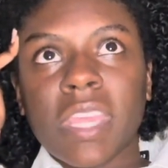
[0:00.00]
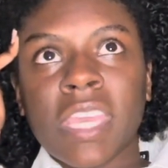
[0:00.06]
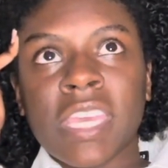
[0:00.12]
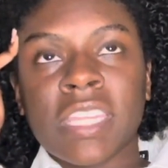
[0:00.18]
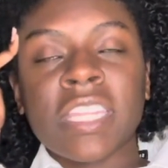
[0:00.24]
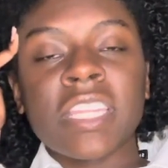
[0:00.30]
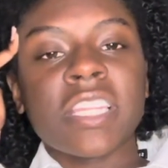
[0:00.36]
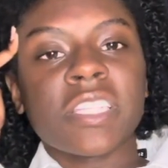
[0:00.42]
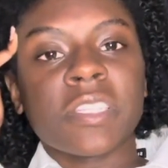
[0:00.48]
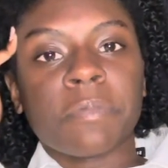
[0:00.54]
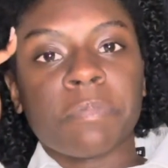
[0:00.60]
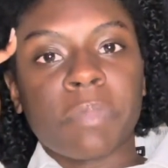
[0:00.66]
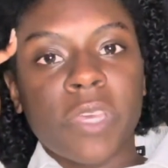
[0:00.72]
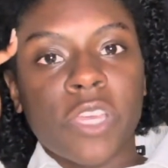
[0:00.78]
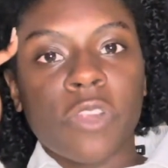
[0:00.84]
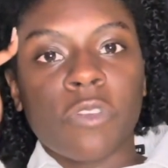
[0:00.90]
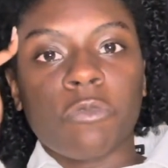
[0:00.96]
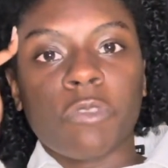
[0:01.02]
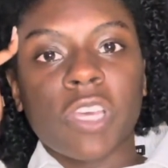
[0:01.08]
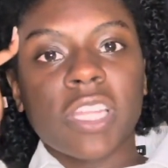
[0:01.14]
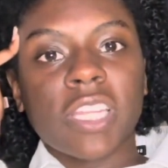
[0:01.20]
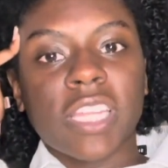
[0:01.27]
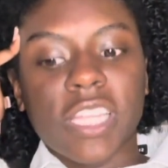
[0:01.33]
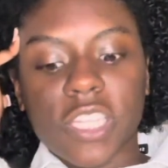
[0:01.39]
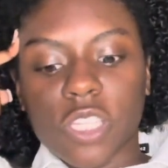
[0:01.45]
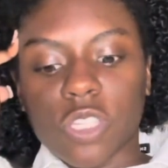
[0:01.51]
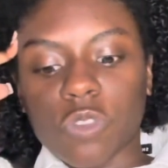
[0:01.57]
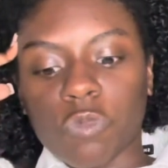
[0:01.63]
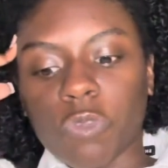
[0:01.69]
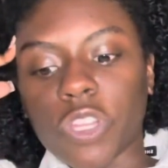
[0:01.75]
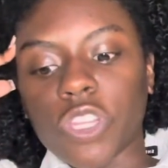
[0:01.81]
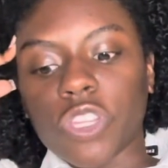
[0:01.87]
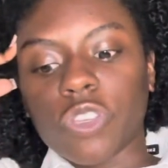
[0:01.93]
And it is a bigger witness
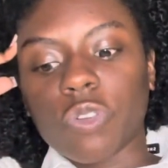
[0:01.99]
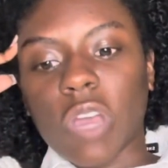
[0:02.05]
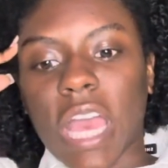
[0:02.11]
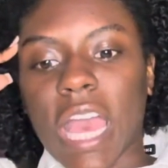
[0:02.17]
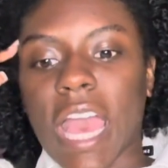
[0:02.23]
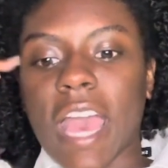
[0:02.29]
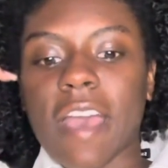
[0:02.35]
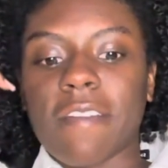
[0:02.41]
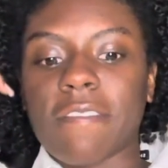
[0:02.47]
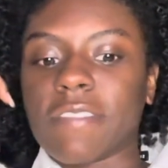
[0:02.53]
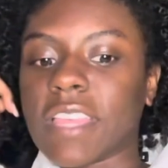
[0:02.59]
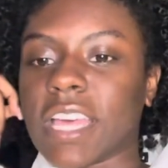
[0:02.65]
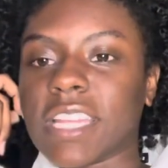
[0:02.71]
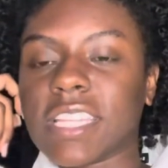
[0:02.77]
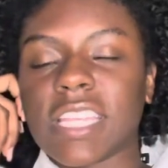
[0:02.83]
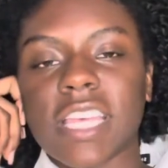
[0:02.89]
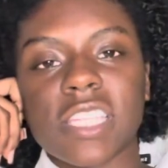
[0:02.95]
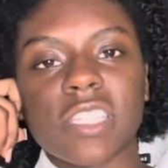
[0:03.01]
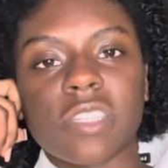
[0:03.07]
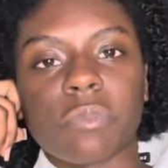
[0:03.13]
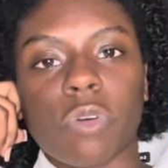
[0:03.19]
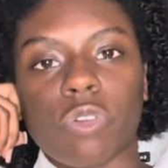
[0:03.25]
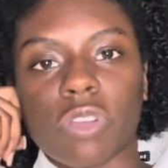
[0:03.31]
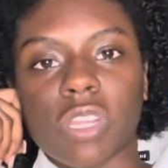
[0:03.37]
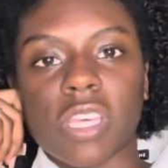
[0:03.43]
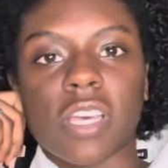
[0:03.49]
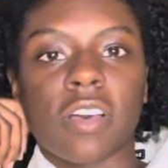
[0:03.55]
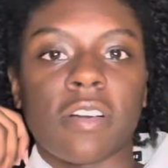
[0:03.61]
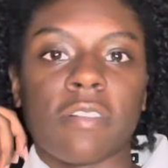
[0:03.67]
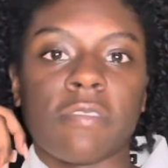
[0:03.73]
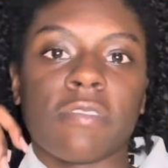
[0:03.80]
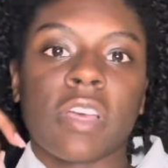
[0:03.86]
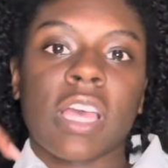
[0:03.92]
when you have that testimony
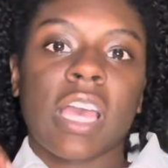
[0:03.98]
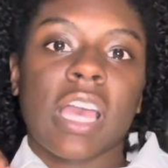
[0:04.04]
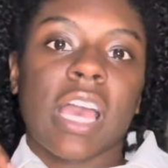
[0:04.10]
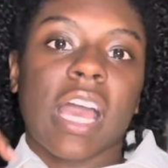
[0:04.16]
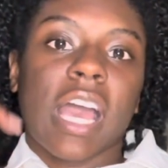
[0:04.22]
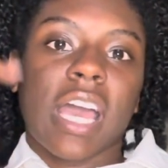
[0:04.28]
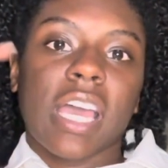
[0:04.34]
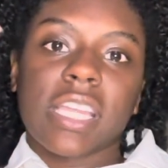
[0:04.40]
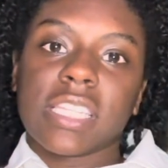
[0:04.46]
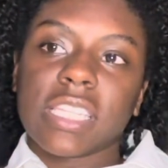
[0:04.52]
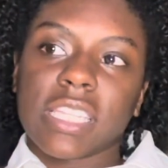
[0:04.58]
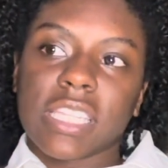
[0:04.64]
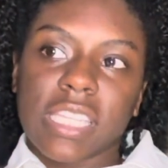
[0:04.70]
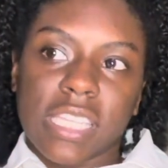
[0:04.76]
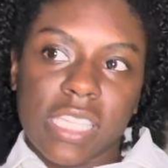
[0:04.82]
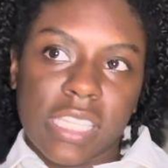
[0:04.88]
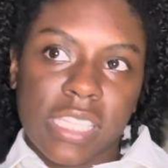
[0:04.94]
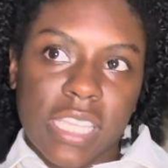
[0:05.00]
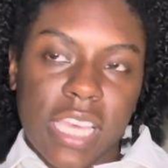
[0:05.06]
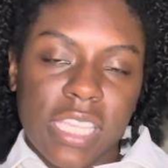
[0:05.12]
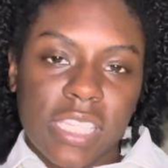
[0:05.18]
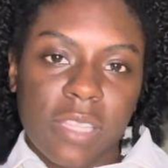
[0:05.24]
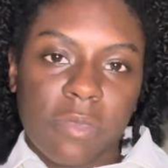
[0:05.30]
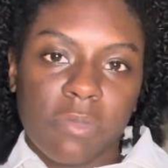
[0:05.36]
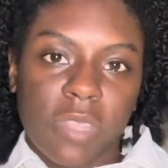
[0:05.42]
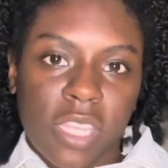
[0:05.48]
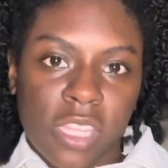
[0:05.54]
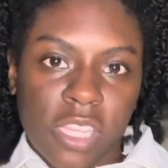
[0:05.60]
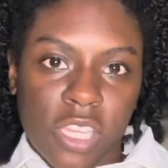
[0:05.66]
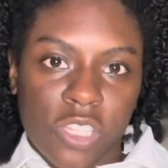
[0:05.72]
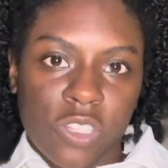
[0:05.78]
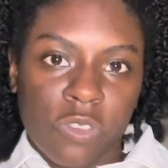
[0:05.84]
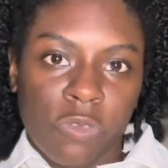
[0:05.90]
of, I did the exact same thing
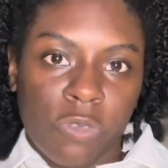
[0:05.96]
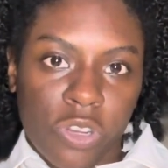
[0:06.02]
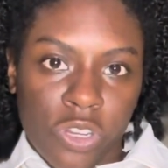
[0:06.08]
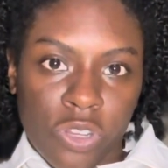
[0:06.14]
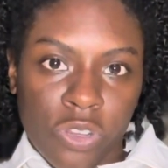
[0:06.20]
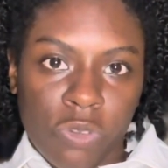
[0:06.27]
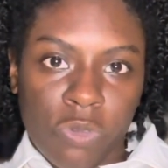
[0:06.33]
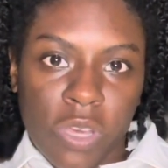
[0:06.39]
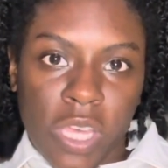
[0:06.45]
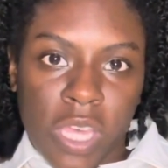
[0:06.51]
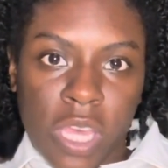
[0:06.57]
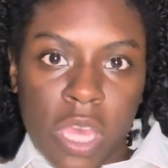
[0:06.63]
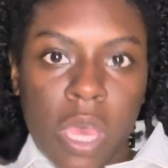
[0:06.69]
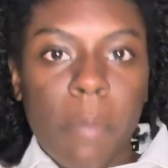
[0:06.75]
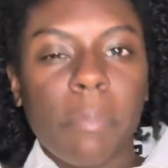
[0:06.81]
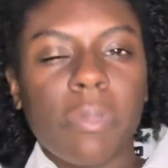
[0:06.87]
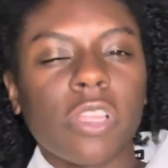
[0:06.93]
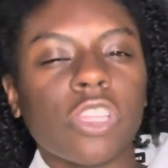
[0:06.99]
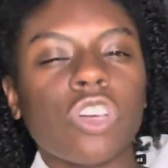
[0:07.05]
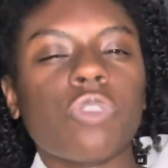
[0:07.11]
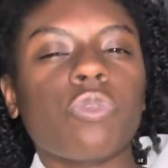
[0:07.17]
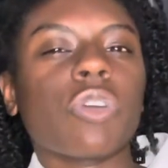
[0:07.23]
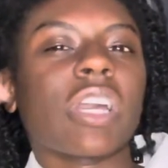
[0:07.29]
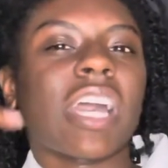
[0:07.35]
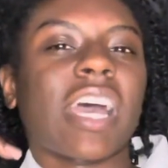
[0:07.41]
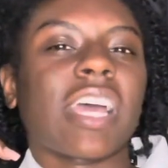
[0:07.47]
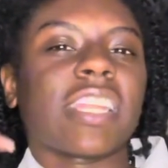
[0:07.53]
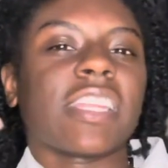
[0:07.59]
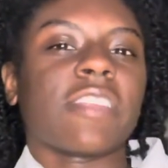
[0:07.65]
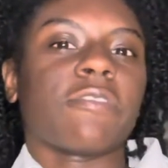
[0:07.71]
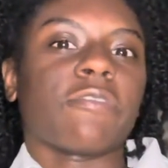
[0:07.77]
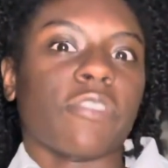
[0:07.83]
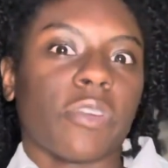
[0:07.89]
that you were doing, but look what God
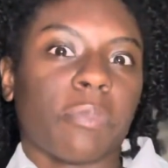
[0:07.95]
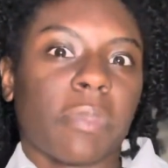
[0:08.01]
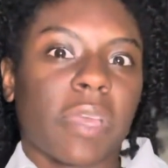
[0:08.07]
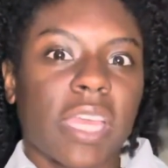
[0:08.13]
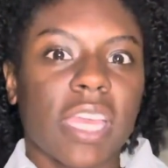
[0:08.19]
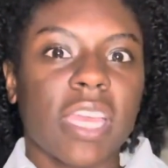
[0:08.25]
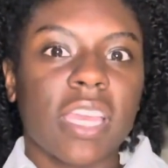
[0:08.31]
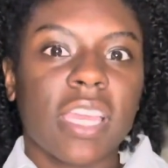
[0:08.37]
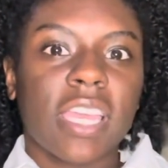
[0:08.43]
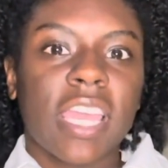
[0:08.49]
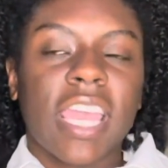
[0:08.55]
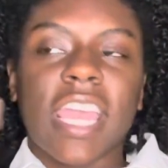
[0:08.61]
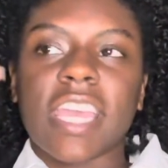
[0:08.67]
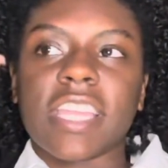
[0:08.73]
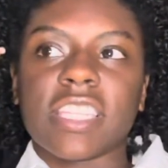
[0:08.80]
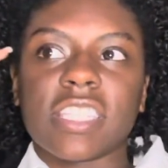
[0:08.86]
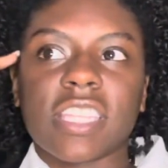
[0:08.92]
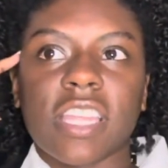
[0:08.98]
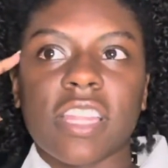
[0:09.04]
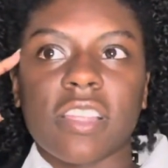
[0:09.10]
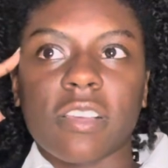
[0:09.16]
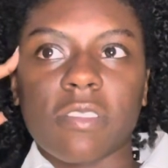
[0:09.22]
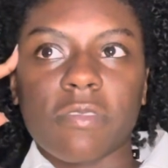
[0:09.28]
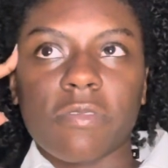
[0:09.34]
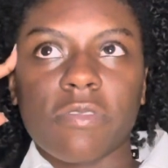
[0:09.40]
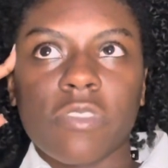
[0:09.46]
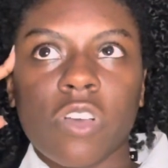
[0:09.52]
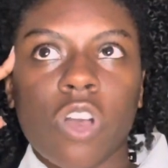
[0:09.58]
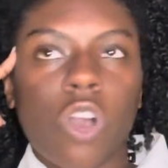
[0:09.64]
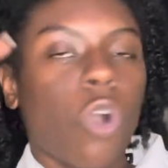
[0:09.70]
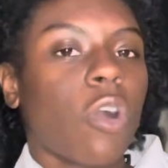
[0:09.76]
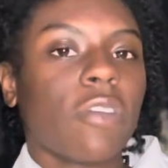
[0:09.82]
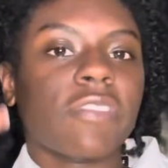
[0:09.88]
did for me. Instead of,
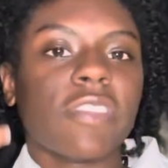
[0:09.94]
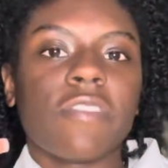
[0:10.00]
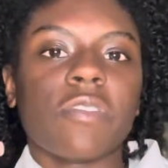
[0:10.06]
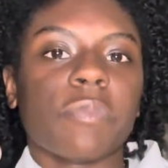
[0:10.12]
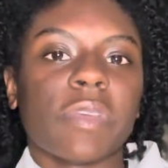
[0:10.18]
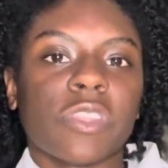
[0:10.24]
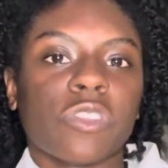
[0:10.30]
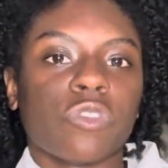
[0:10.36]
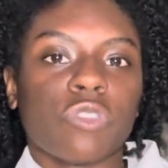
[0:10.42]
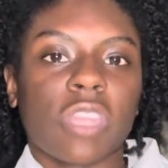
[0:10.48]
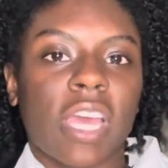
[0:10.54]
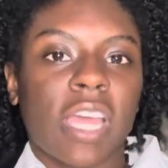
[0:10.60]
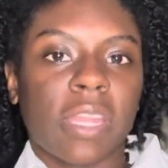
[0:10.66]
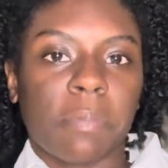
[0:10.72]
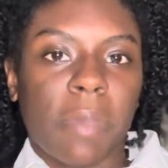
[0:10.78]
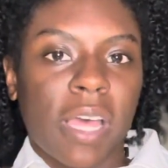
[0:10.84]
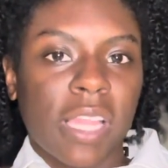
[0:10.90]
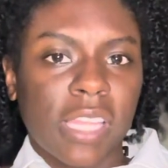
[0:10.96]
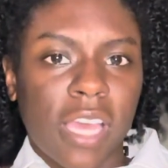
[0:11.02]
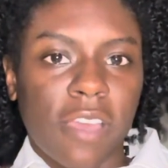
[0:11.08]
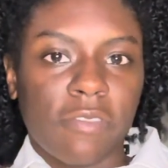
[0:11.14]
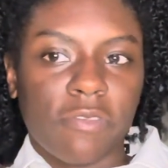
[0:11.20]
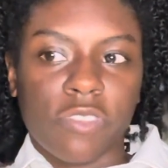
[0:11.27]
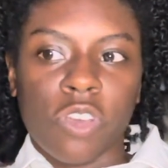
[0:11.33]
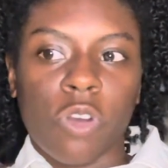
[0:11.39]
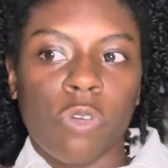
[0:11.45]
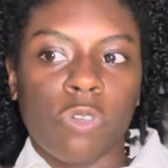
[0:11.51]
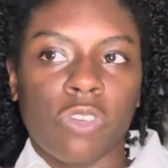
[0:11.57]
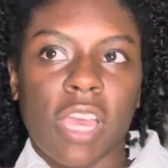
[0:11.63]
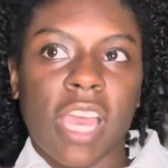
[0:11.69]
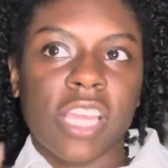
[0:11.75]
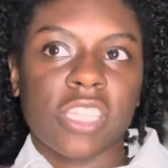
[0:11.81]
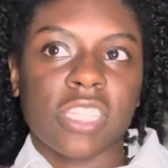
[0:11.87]
oh, I've never been through that in my life. No,
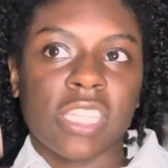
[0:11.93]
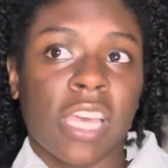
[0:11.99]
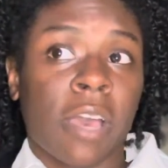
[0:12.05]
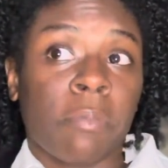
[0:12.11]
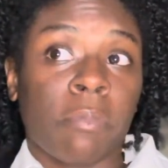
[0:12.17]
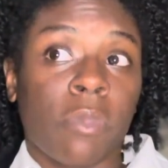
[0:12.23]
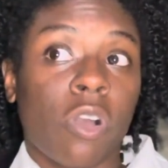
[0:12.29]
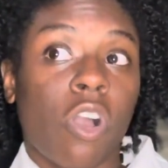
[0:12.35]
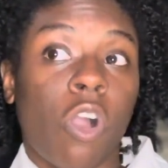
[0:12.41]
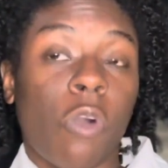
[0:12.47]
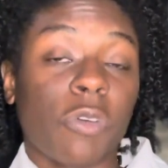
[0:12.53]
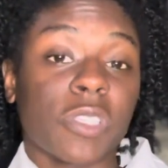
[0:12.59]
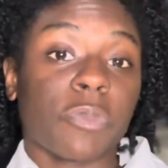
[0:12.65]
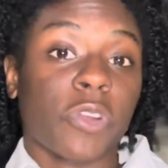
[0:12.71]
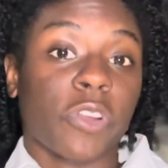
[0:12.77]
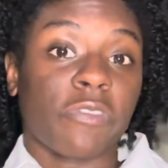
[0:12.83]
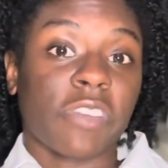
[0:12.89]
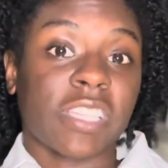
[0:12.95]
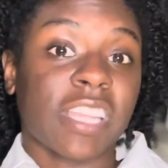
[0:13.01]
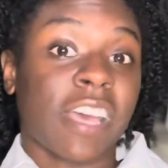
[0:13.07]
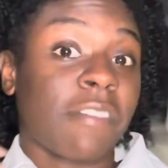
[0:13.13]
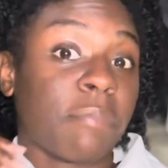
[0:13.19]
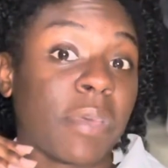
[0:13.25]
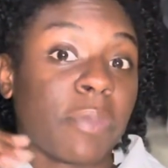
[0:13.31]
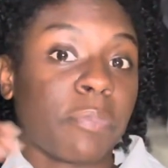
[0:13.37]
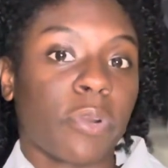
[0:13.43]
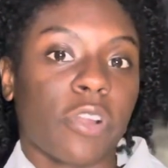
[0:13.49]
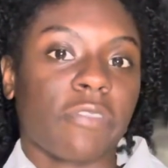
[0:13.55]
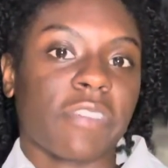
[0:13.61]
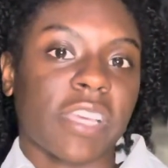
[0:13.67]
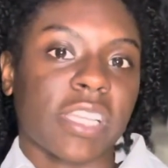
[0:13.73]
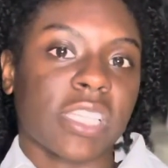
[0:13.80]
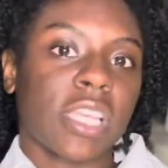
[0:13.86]
actually, I'm always perfect. I've been
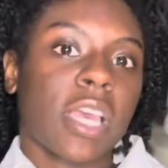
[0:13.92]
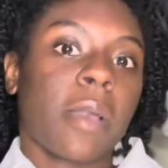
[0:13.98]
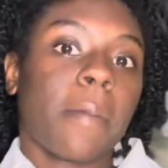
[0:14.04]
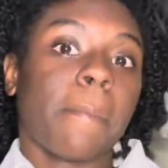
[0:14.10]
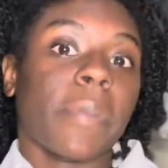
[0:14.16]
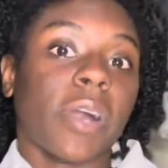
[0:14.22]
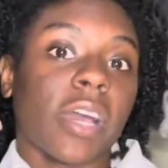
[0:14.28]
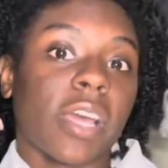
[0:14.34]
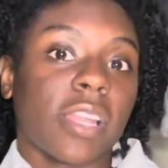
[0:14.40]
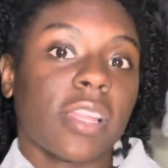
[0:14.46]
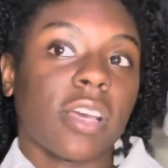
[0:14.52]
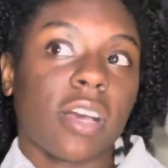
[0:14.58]
perfect, but